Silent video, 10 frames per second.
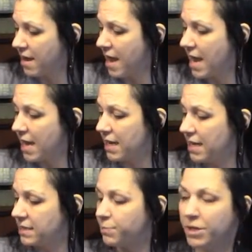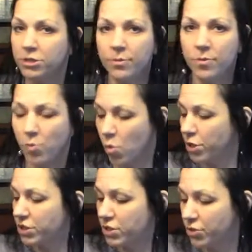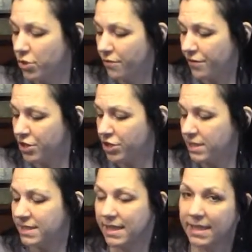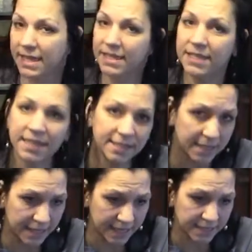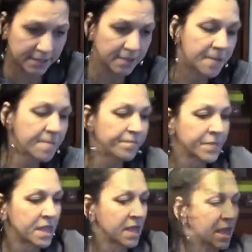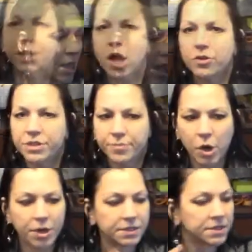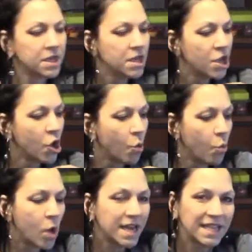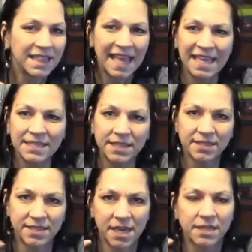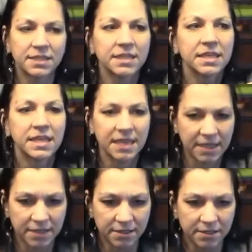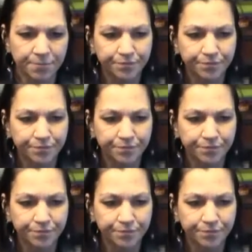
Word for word: And it's Benjamin Moore Studio Finishes Latex Glaze, $20 at Martin's. What glaze does is,